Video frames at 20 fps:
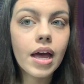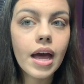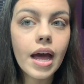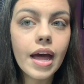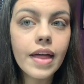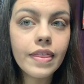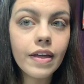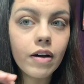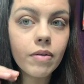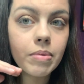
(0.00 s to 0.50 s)

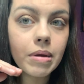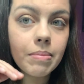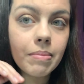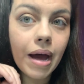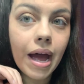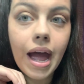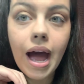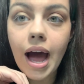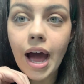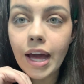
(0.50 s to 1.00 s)
And that will be
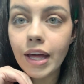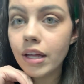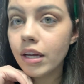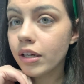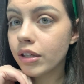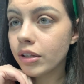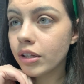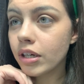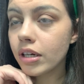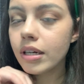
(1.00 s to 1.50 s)
my eye
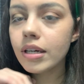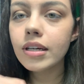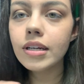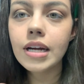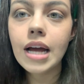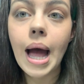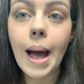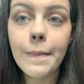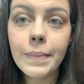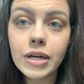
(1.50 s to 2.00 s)
look.
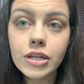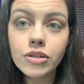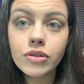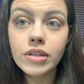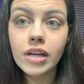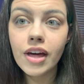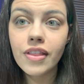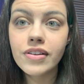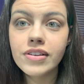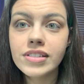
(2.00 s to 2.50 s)
I'm gonna do
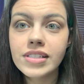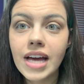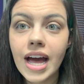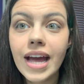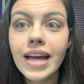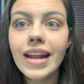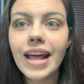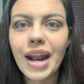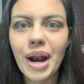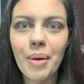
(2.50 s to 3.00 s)
the other
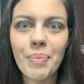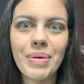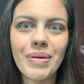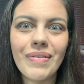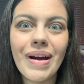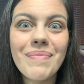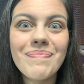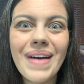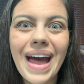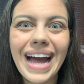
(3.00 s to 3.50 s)
side and I'll be
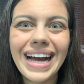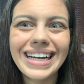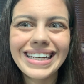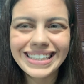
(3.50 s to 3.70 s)
right back.